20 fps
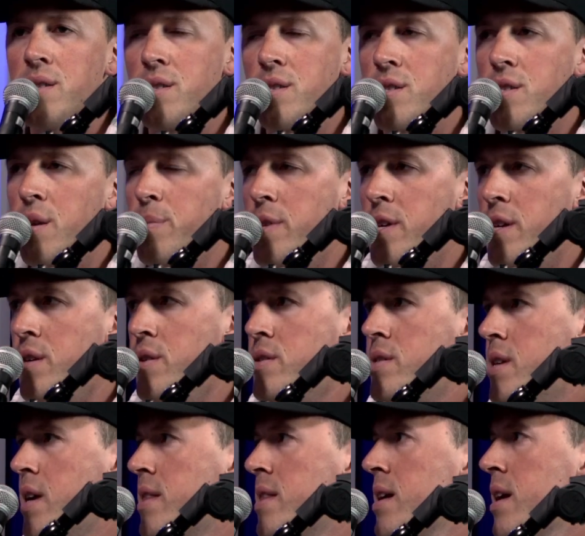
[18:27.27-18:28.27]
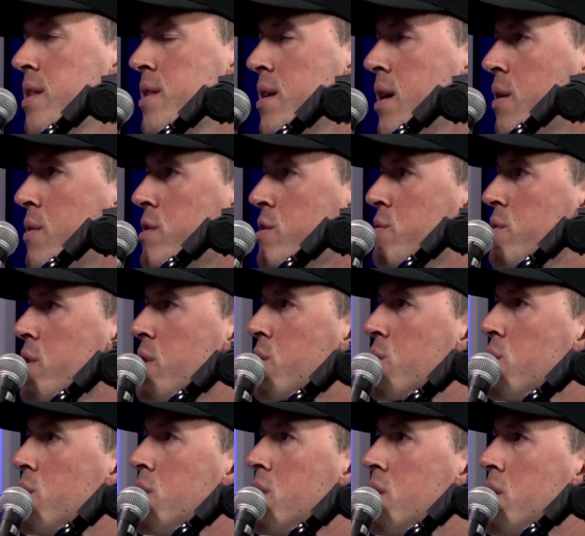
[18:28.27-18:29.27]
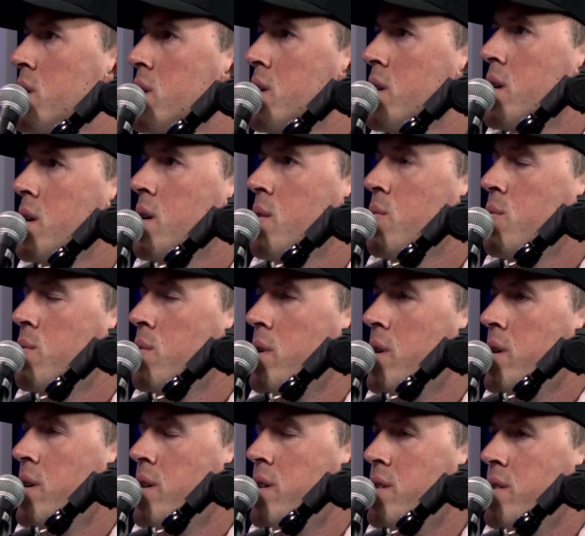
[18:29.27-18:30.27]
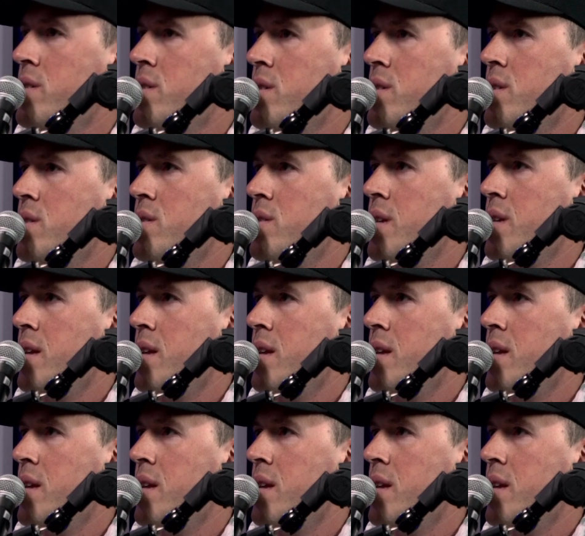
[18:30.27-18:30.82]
Something you said that I thought was really cool was you